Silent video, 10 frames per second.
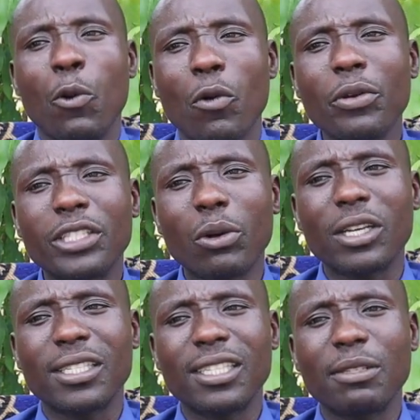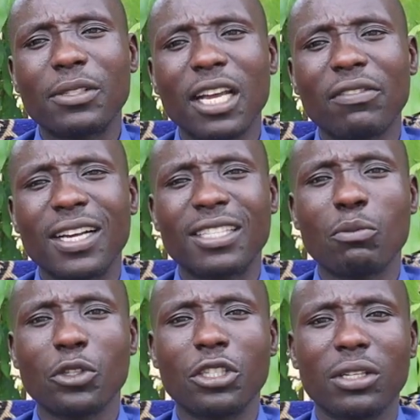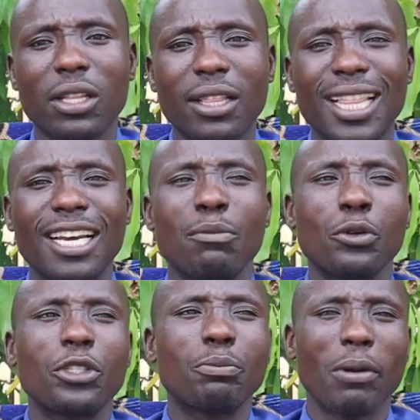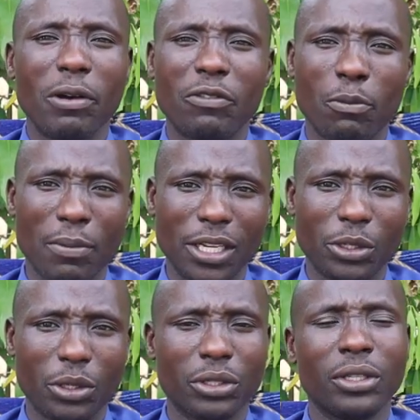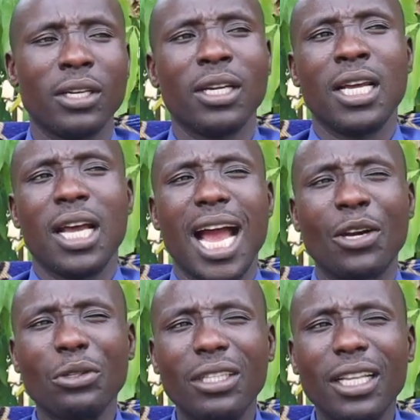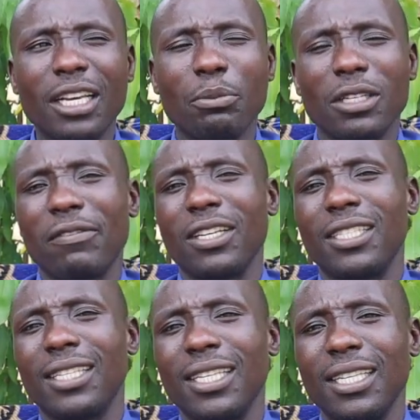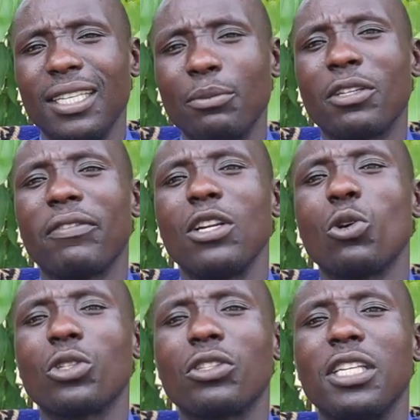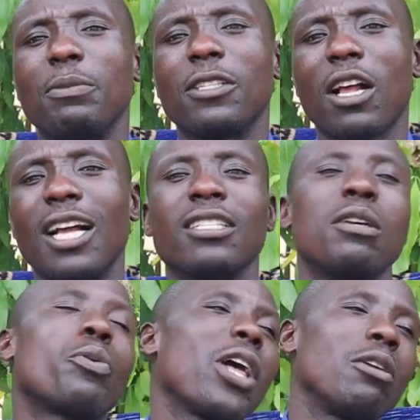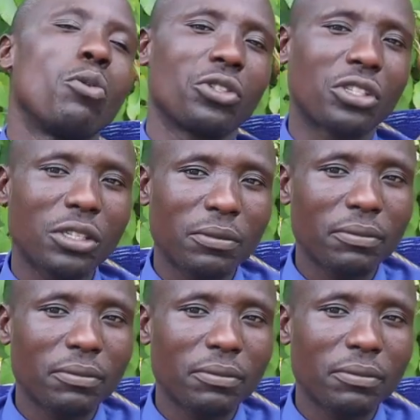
while Wetangula sees himself as the third most powerful person, I don't think Mudavadi also sees himself as the third most.